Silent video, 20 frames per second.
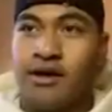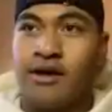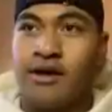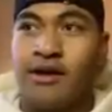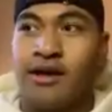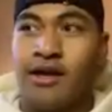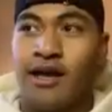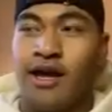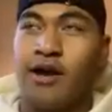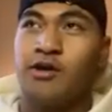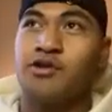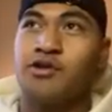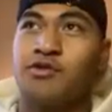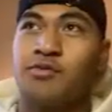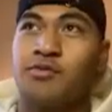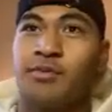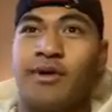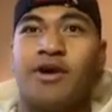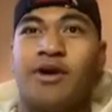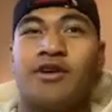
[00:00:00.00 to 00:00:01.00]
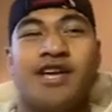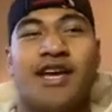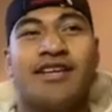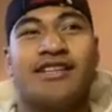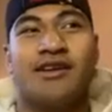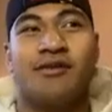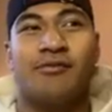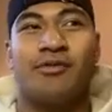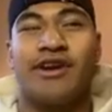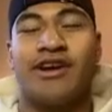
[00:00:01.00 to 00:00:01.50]
it was actually a
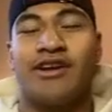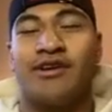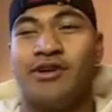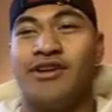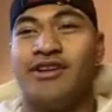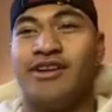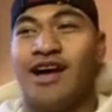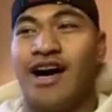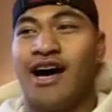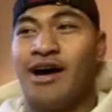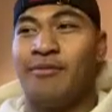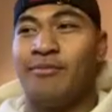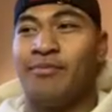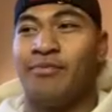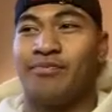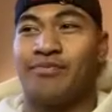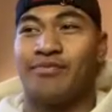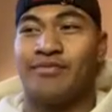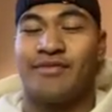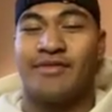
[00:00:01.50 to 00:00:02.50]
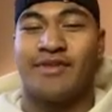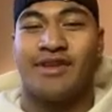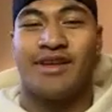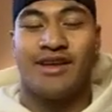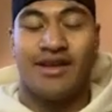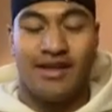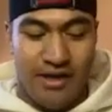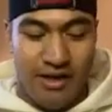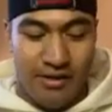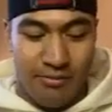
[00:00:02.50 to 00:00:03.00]
pretty
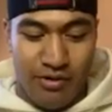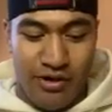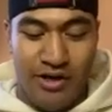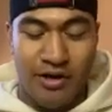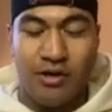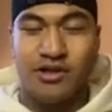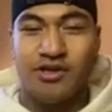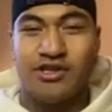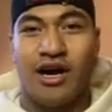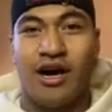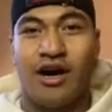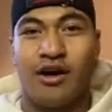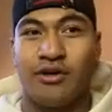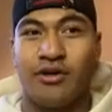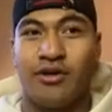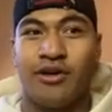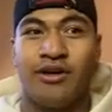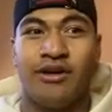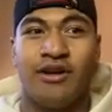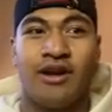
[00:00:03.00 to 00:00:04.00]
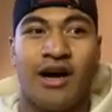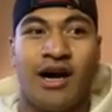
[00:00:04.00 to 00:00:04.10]
good childhood.